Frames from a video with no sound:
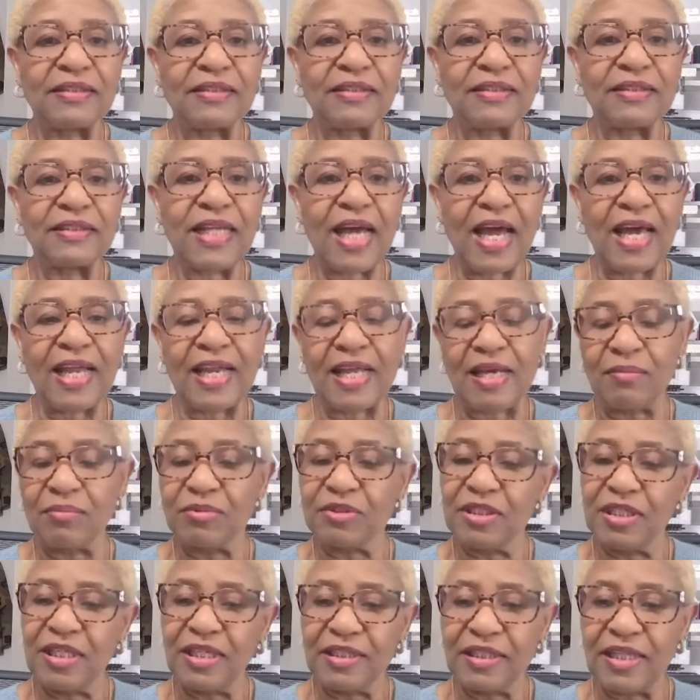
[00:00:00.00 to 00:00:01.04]
not able
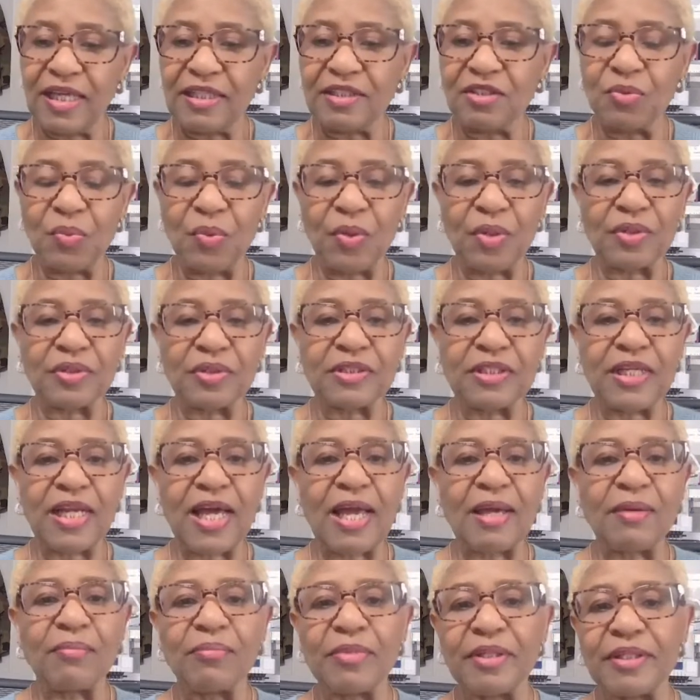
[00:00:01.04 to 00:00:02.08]
to get that to work
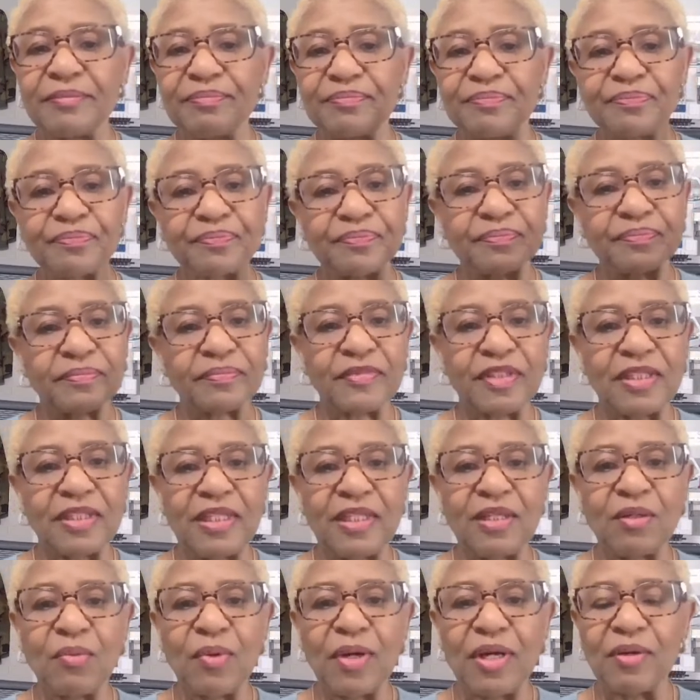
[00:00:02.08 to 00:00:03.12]
tonight. But
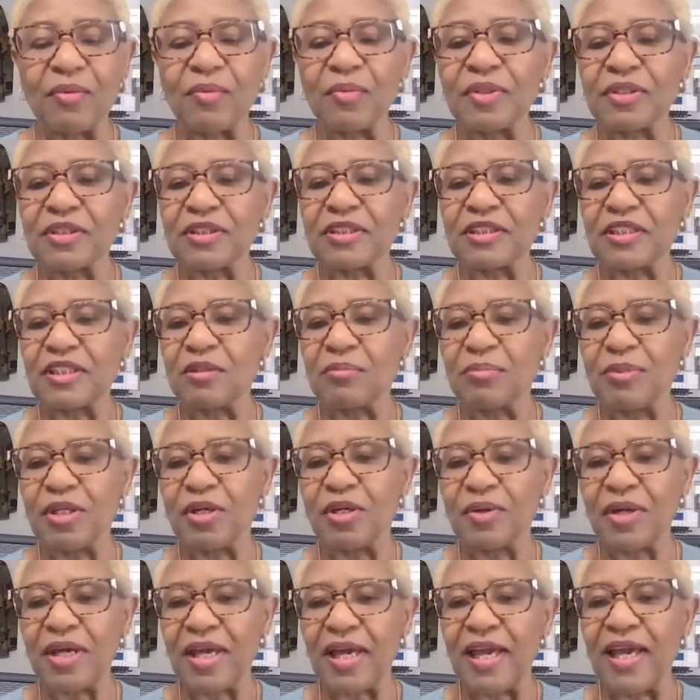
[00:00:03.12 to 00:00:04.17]
anyway, we'll still be
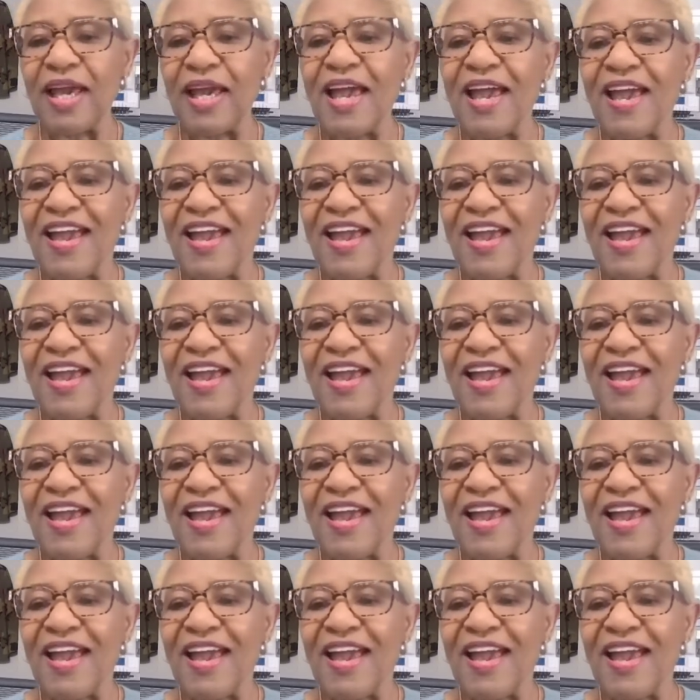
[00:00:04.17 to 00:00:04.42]
okay.